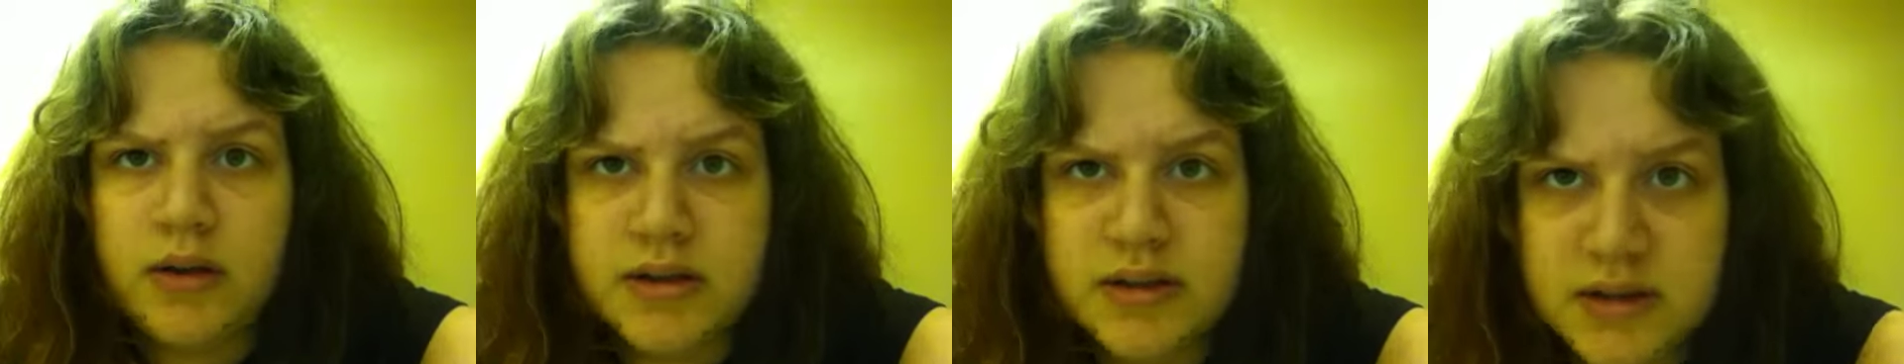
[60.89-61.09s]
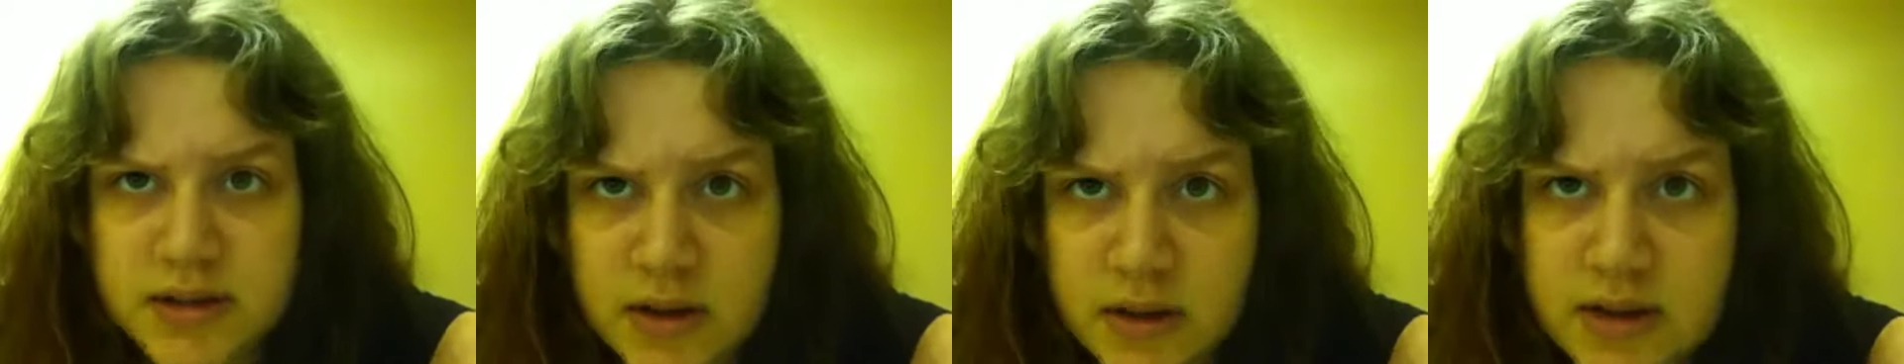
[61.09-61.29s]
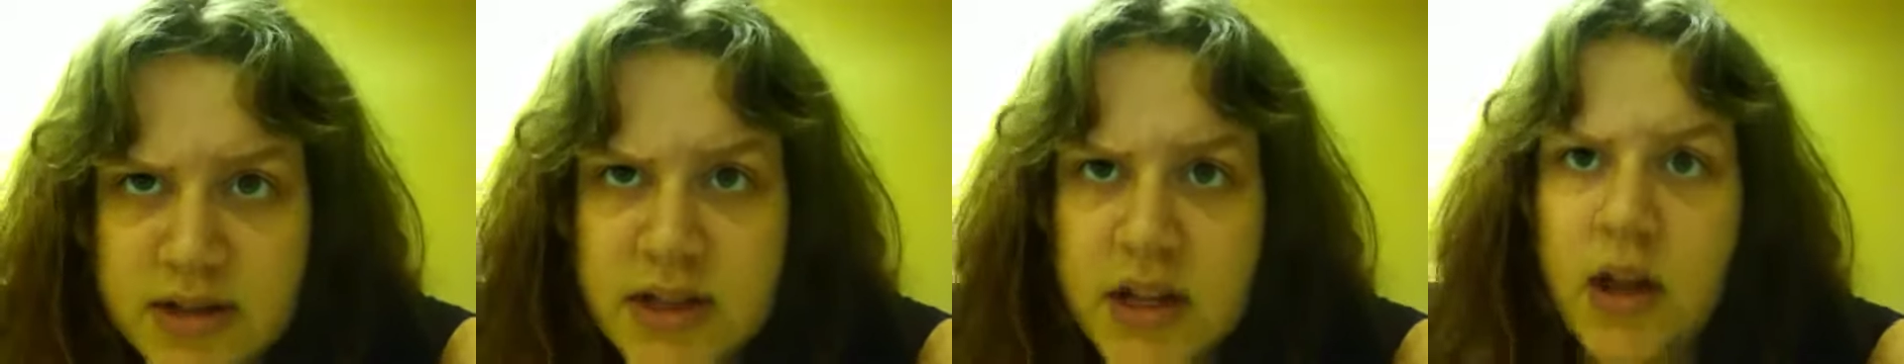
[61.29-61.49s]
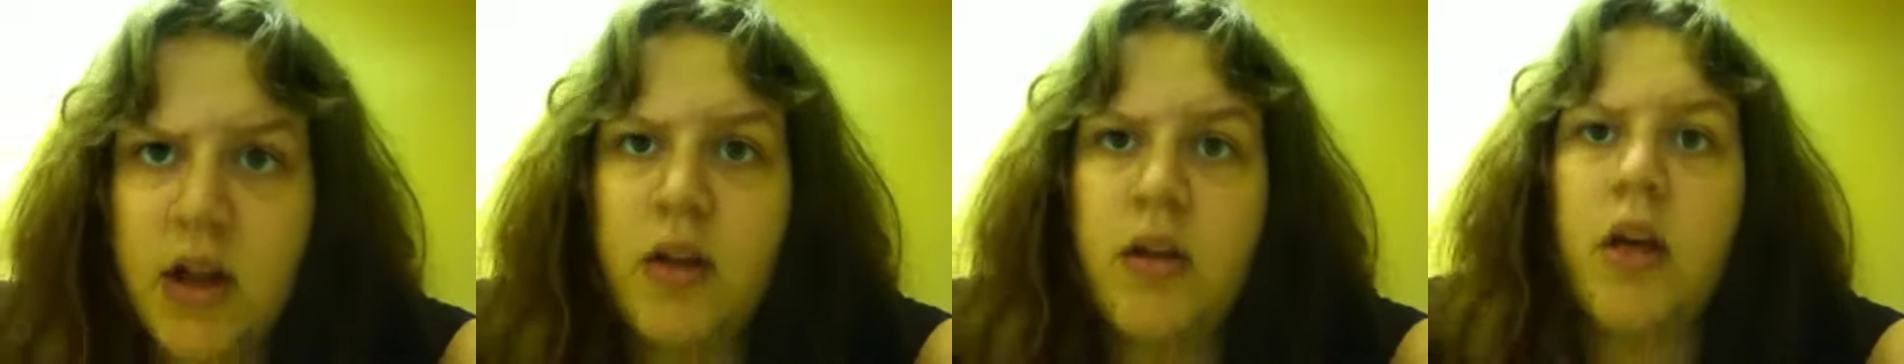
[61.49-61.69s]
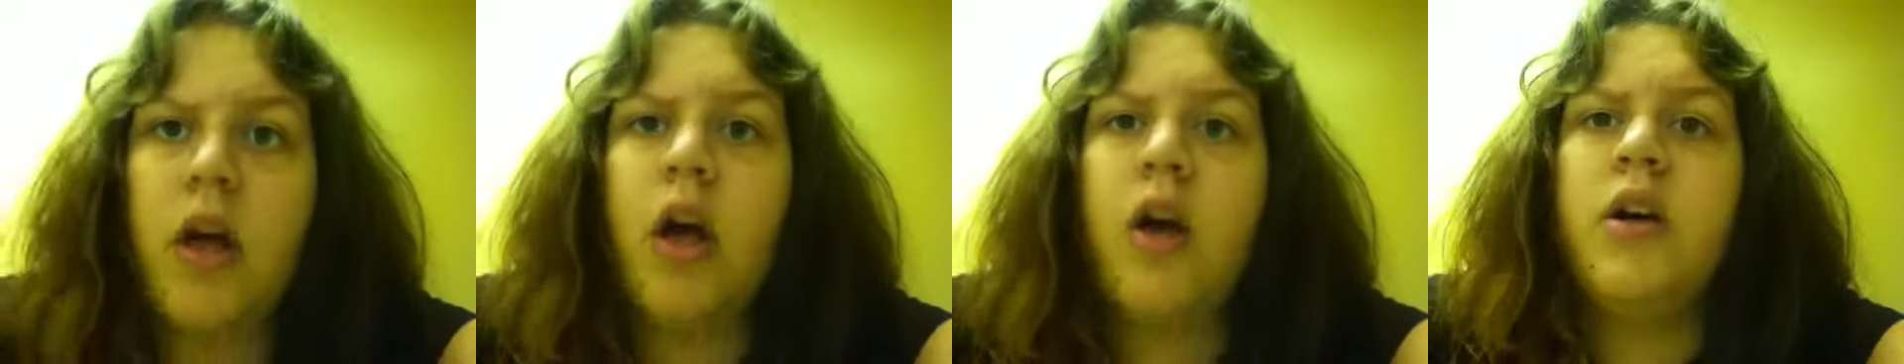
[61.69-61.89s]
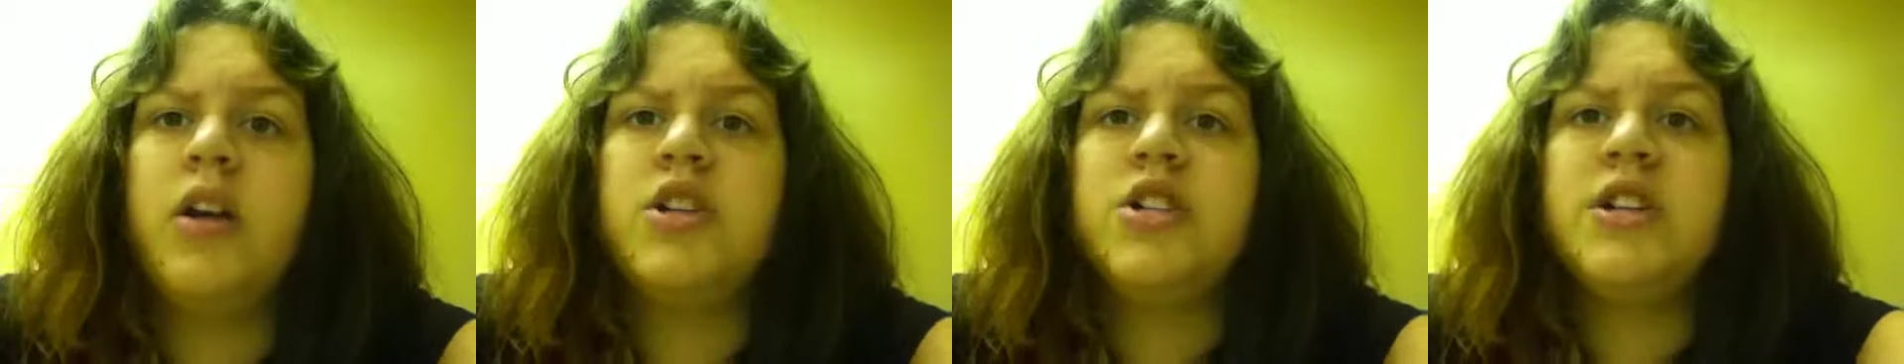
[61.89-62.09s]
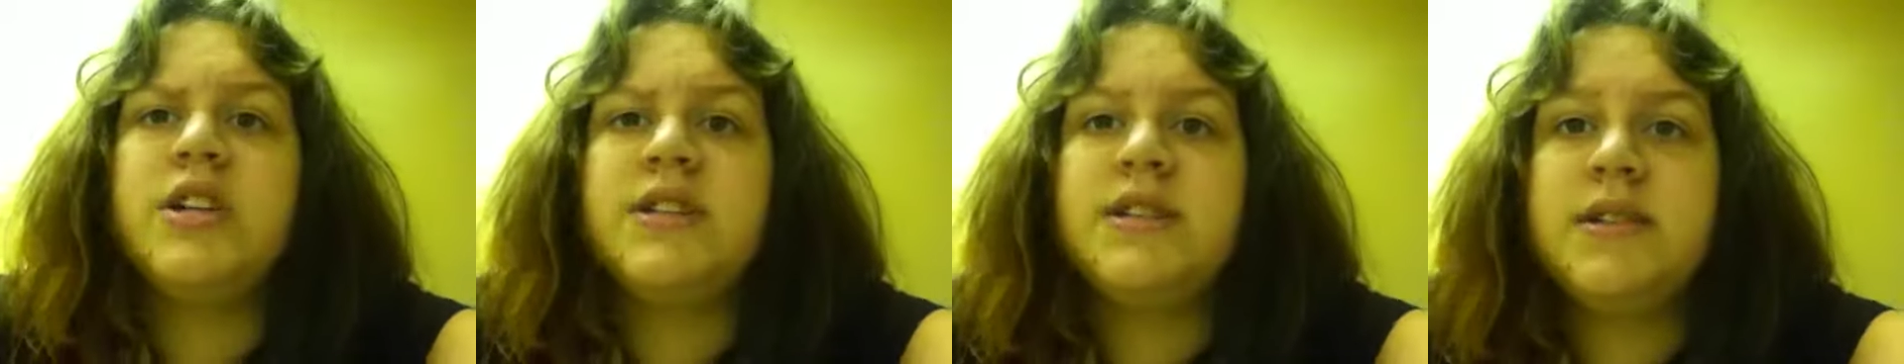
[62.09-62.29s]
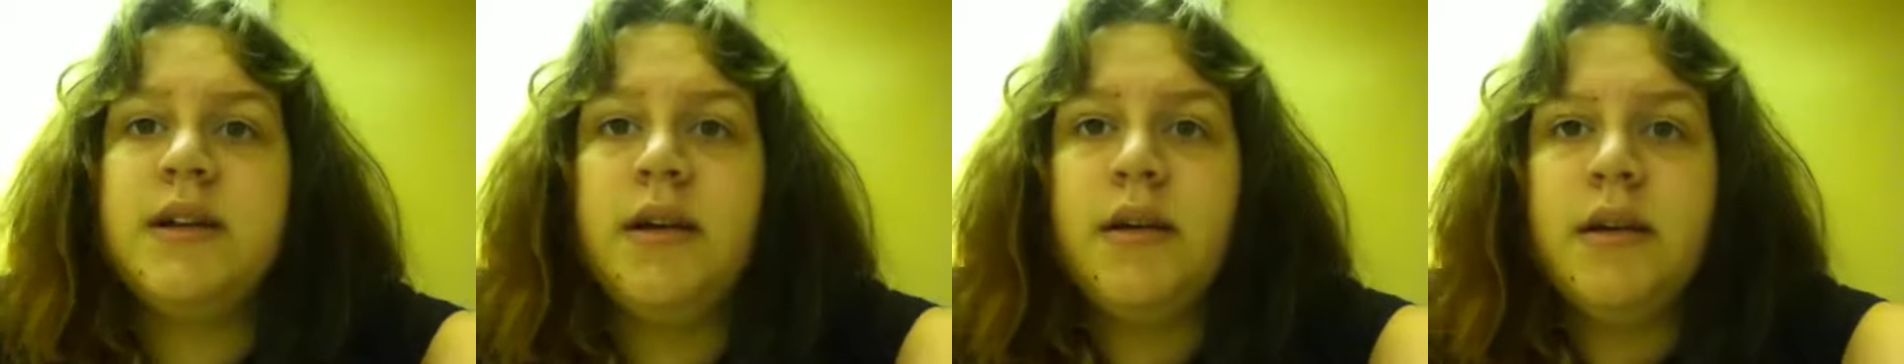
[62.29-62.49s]

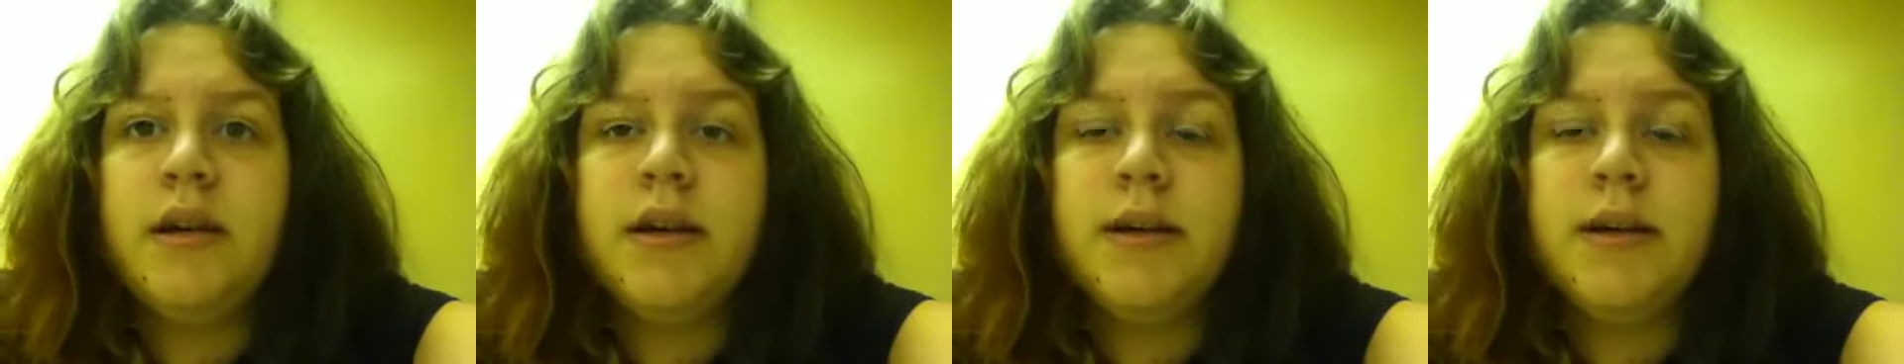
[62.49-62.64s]
Sociologists